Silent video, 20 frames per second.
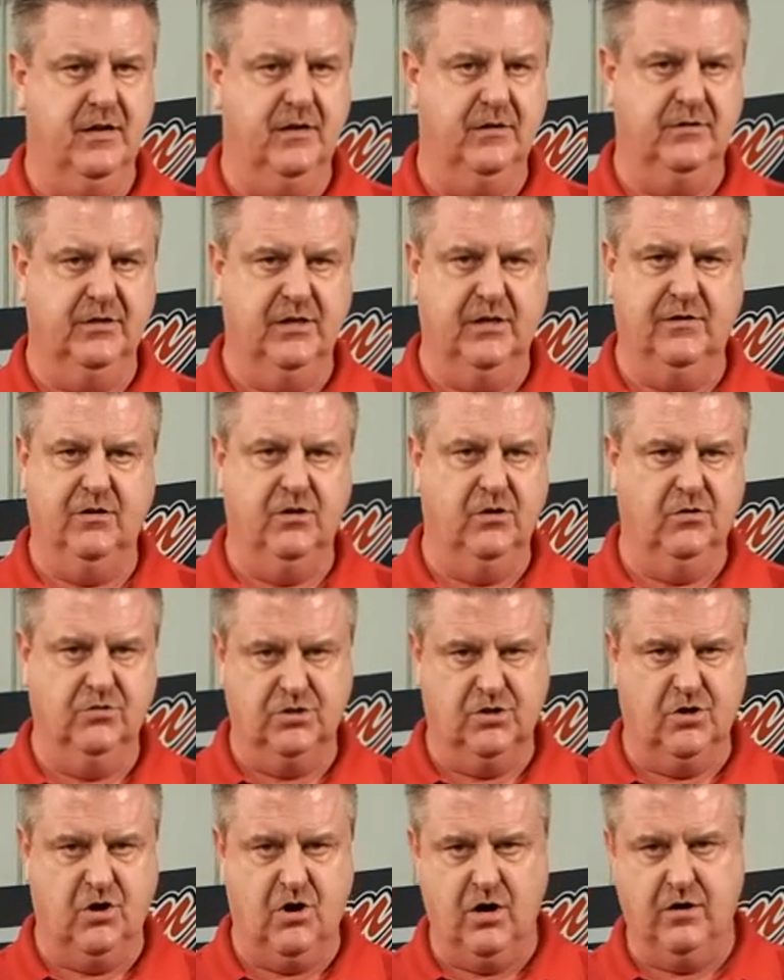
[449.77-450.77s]
and getting you
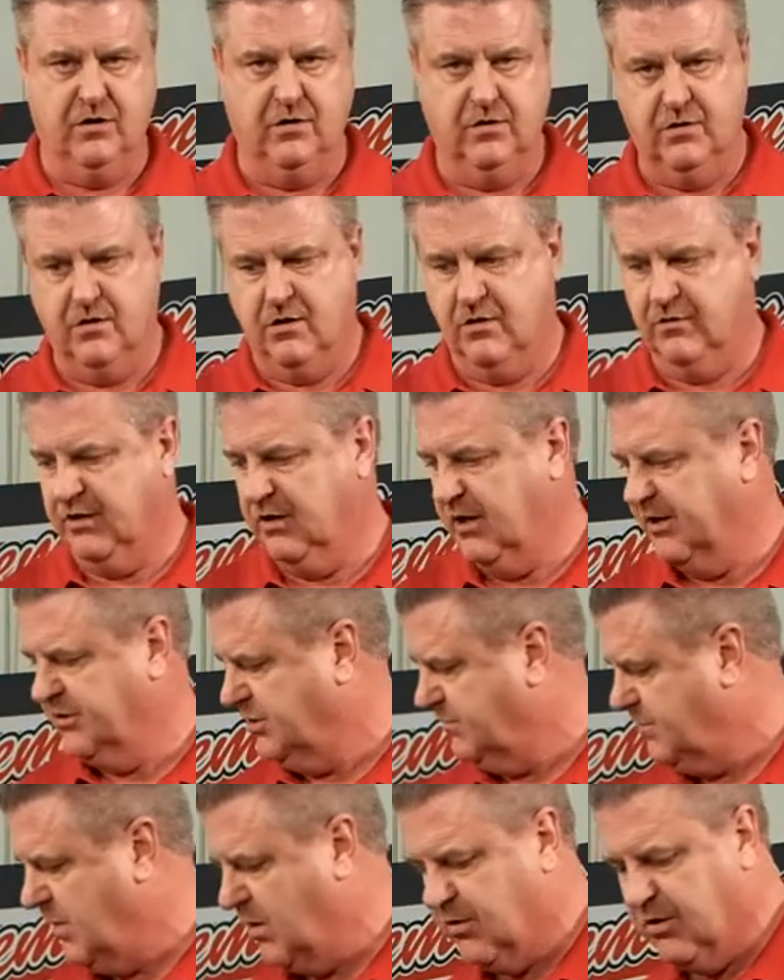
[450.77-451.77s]
started on the
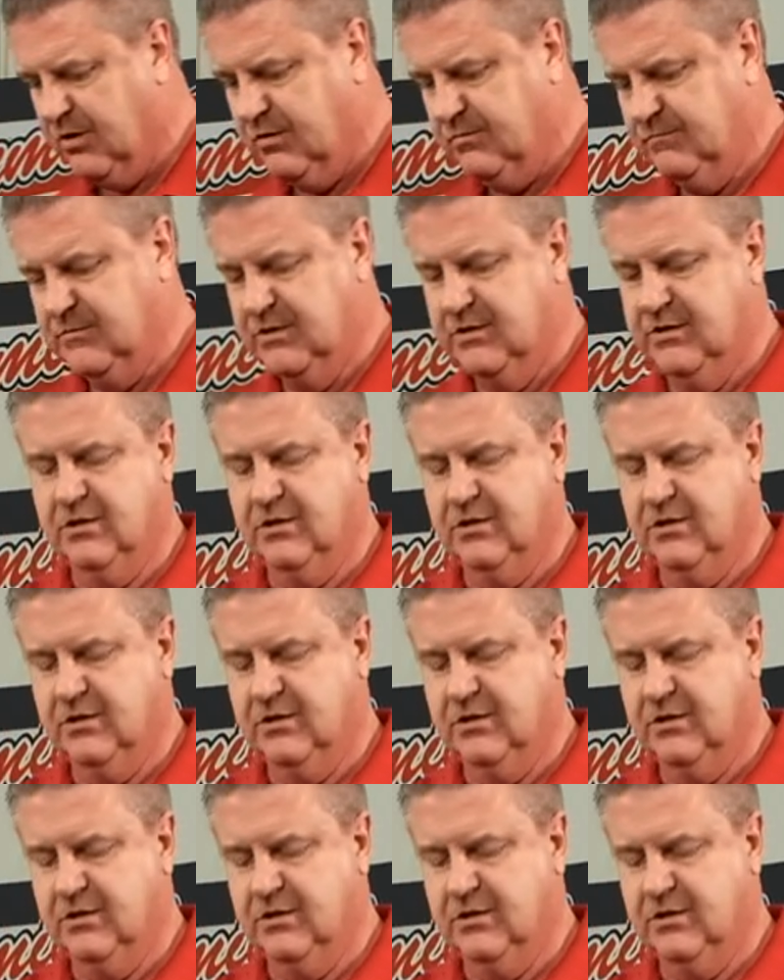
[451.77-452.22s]
electric motor,